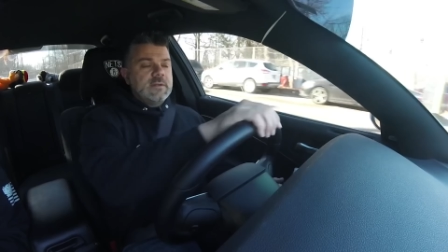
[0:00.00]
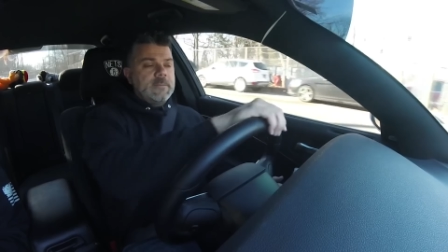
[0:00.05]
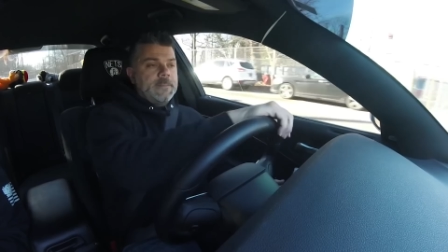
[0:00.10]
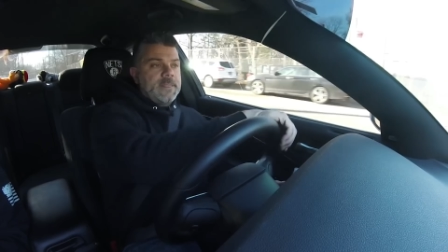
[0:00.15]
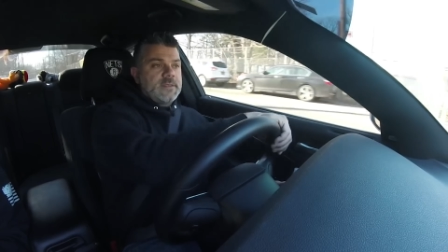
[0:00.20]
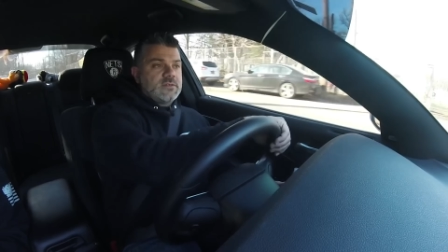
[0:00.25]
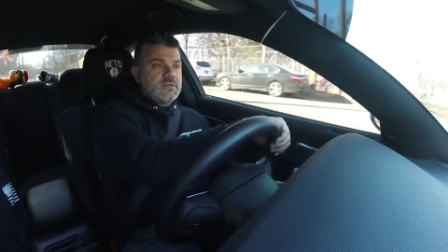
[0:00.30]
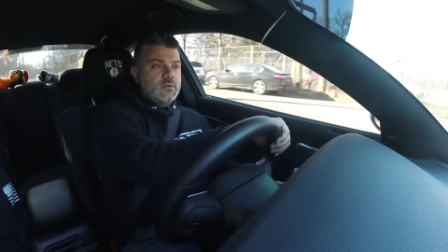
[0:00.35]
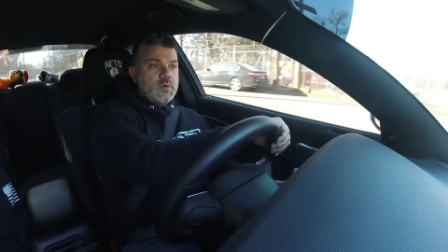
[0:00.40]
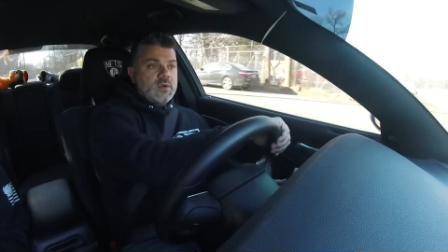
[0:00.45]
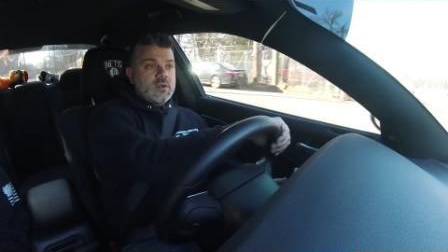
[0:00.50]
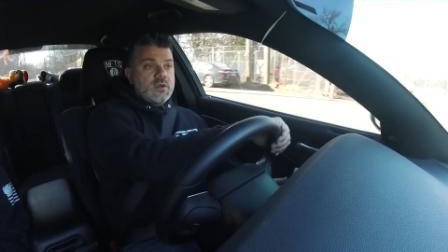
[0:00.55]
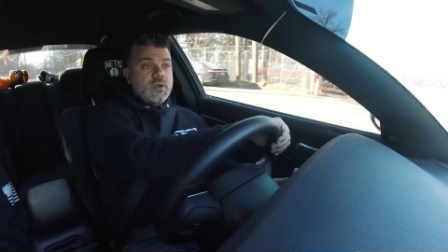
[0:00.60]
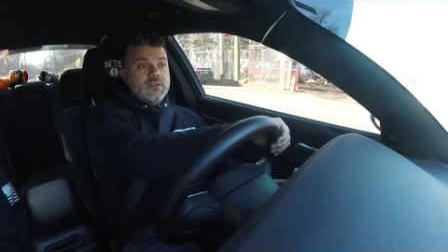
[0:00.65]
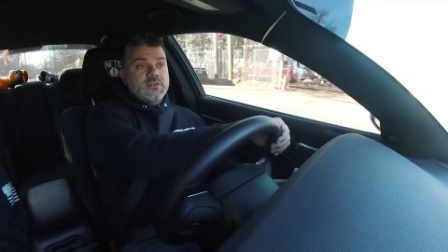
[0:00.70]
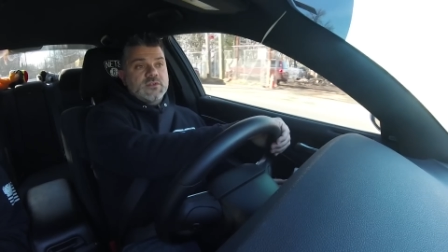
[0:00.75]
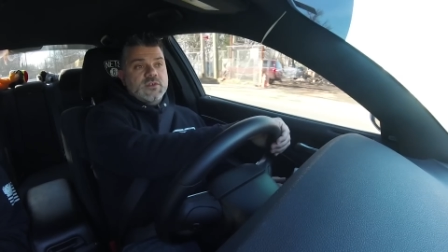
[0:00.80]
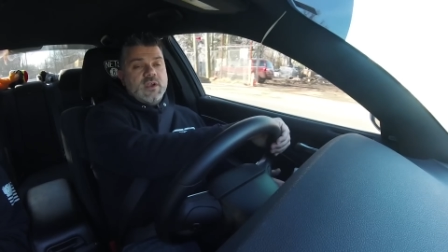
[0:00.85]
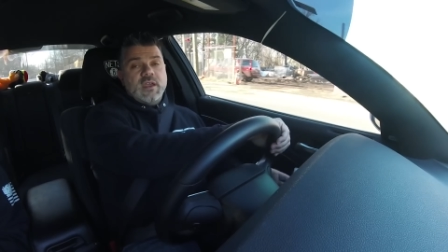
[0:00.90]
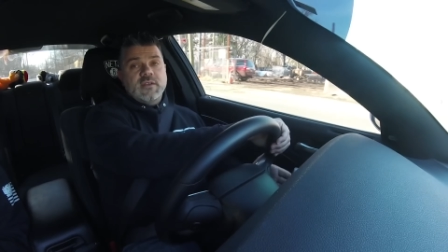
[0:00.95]
So we want a car that
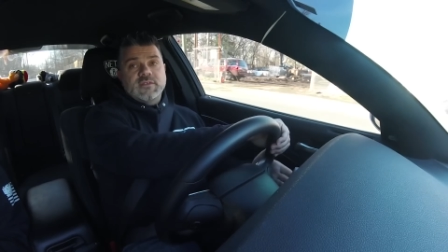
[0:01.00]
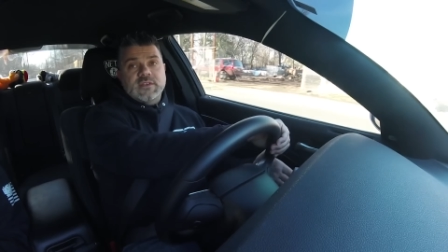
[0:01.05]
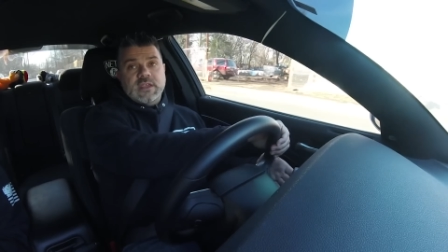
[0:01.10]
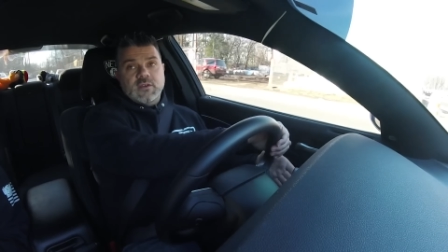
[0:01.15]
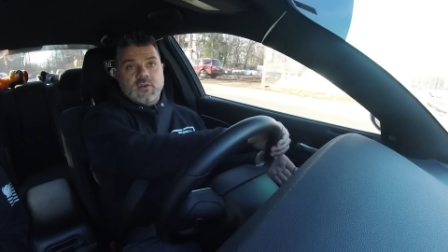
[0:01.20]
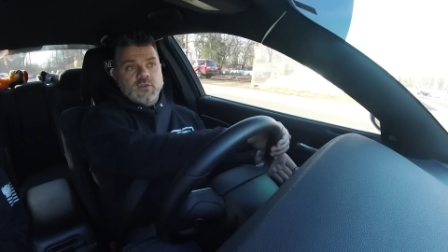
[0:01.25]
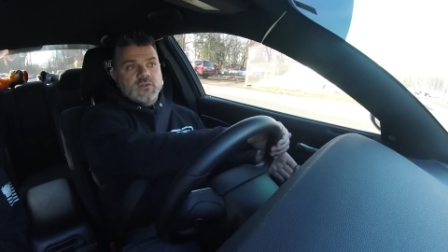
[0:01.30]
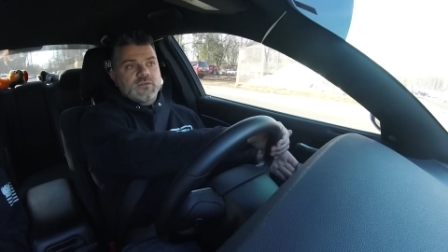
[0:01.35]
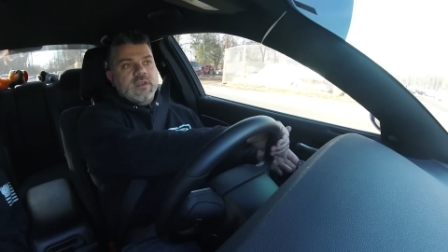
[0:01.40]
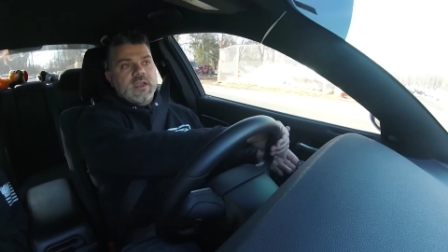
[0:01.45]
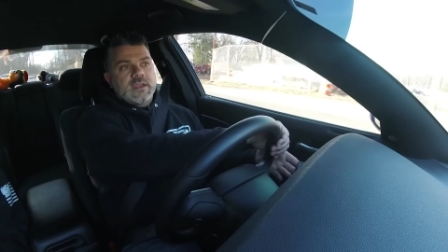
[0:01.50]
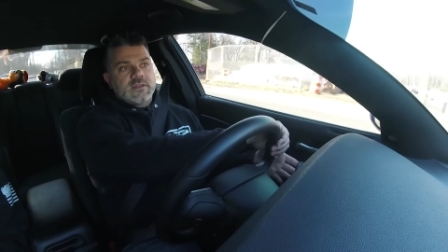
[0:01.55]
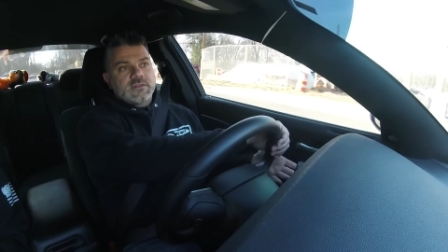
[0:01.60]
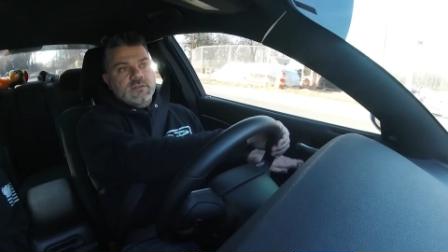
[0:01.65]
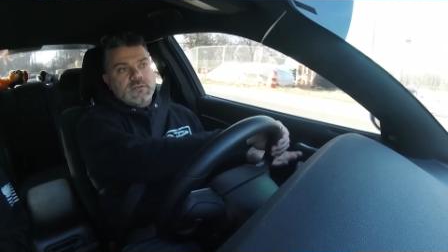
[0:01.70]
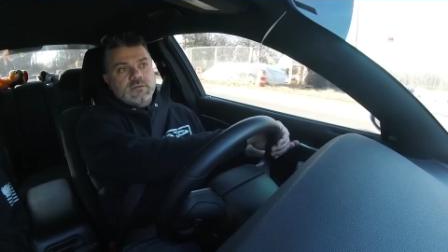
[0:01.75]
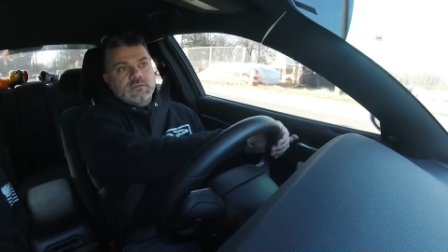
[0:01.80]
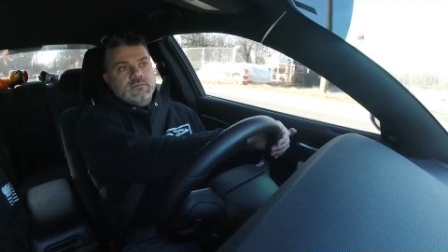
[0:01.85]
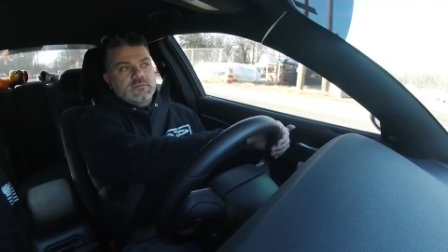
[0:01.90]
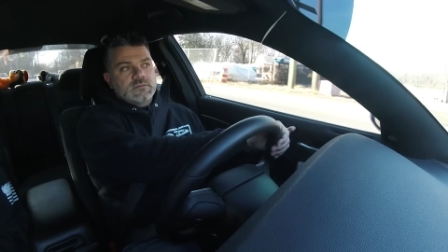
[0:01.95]
drives and goes fast.
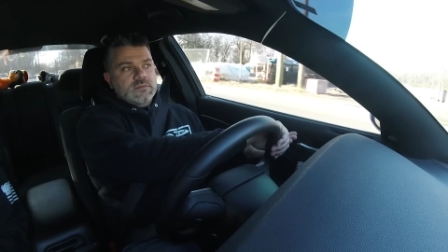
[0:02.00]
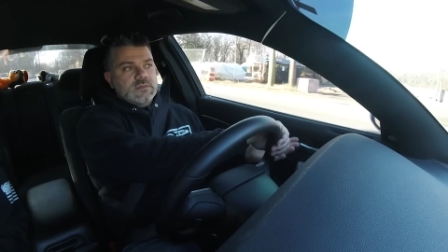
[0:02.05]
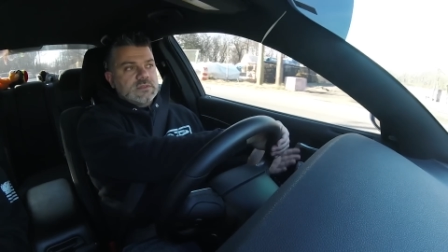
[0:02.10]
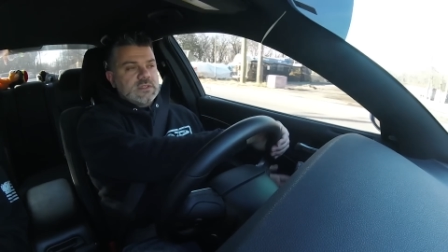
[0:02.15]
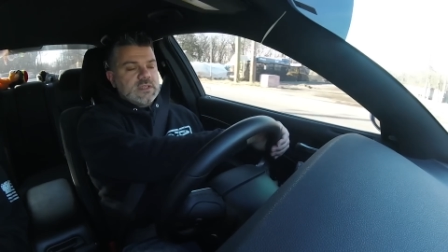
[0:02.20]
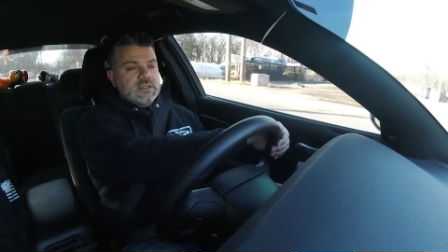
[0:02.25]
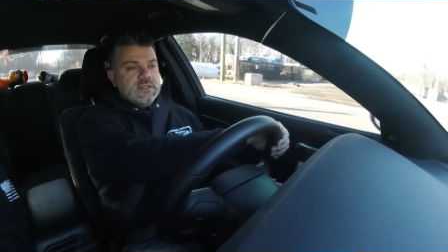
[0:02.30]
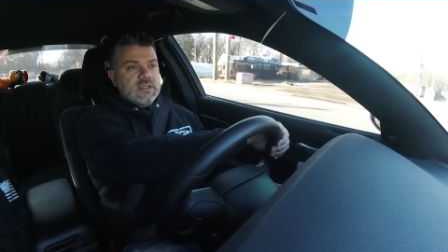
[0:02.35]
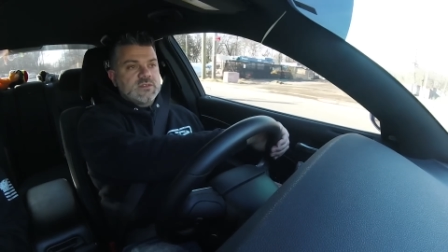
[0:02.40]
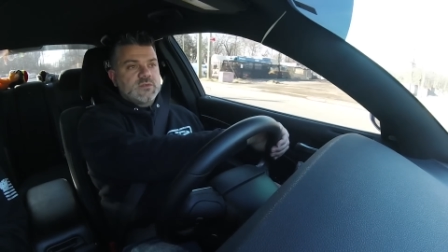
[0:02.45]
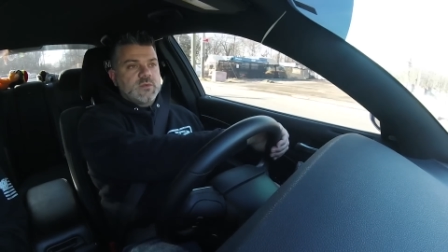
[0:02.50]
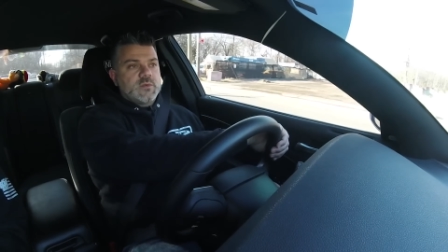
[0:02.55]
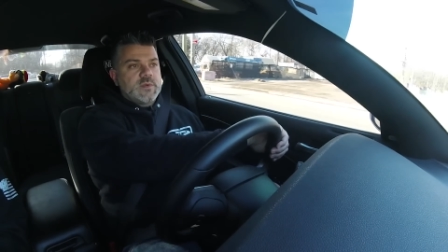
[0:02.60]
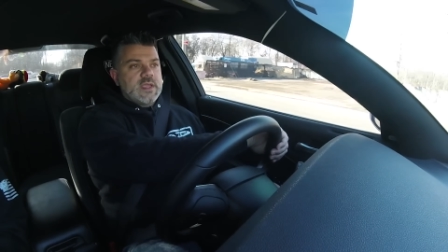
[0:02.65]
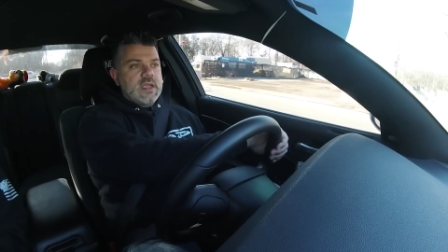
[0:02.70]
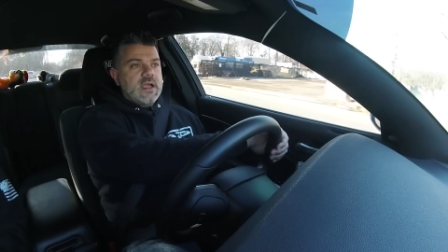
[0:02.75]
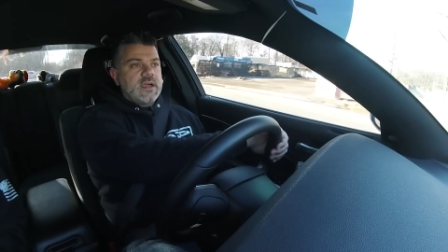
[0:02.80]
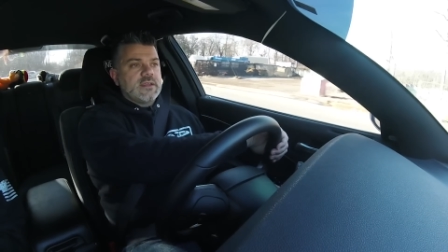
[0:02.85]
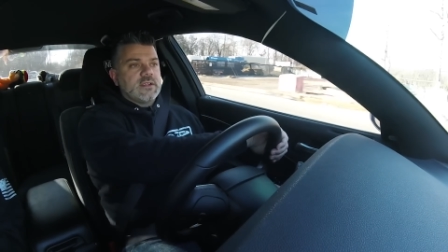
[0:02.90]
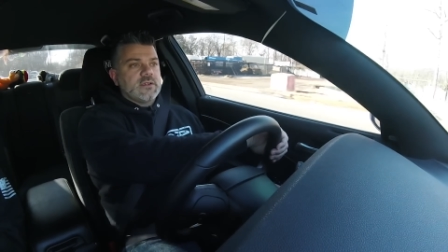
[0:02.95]
And that's what we
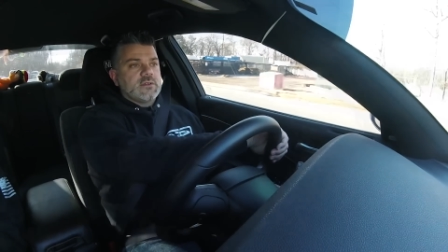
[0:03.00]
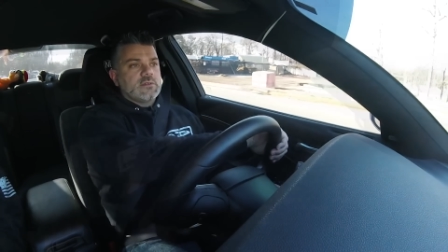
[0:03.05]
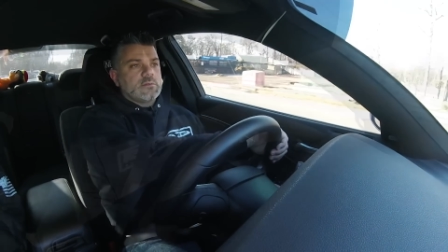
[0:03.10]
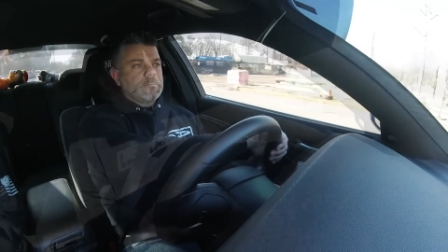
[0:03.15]
got here.